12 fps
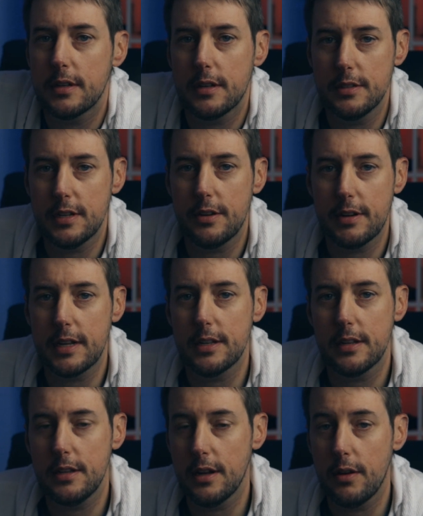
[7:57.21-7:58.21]
considering
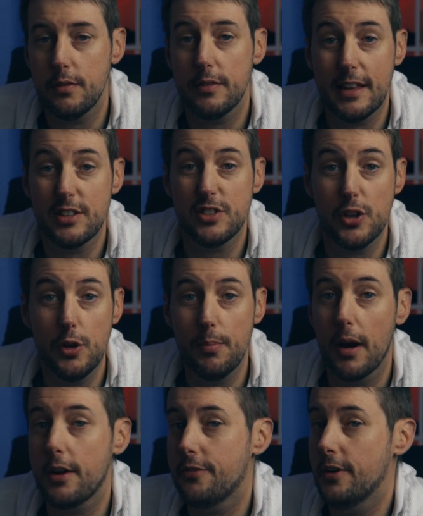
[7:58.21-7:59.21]
it, you know, there's 2
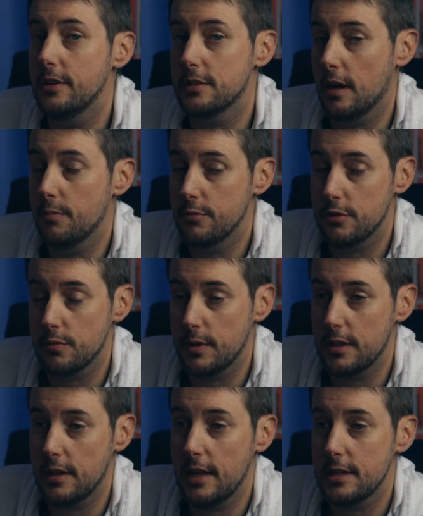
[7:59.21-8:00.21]
microphones comes
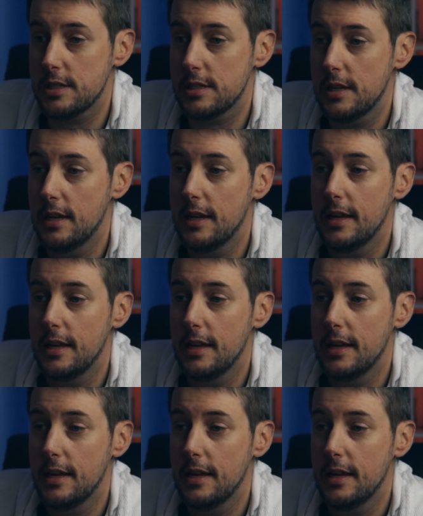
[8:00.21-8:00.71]
with this.